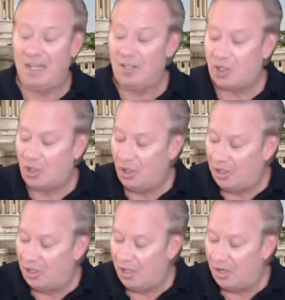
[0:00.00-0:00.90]
Should
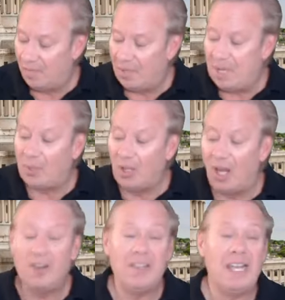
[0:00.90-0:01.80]
people
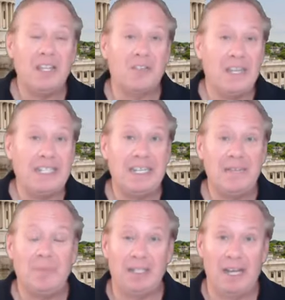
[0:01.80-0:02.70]
under the age of 18
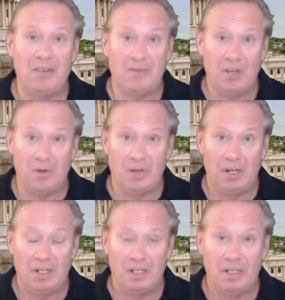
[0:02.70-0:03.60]
be allowed to vote?
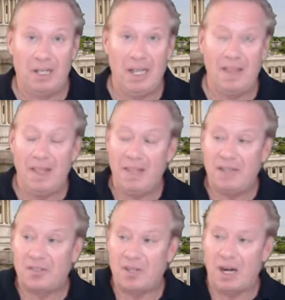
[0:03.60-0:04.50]
And then they
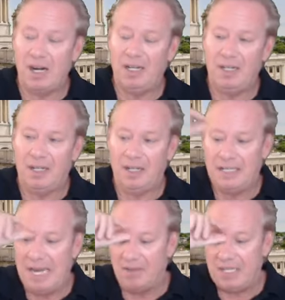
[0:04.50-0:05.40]
start
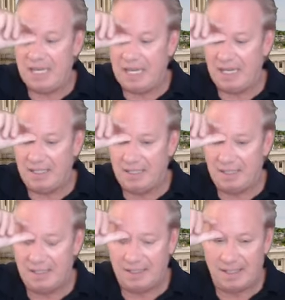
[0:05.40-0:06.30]
down the end.
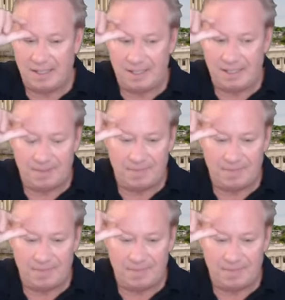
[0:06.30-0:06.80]
No.